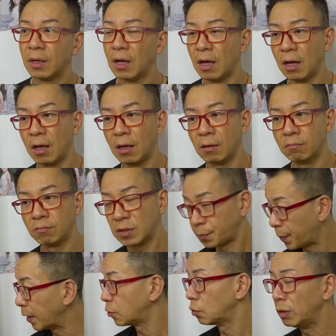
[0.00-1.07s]
um
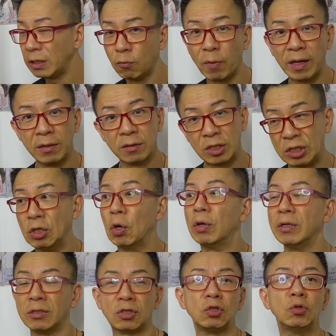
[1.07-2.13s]
especially when
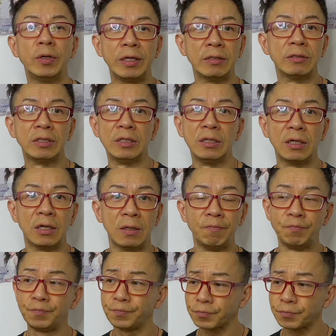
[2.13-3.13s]
Dion is doing the um,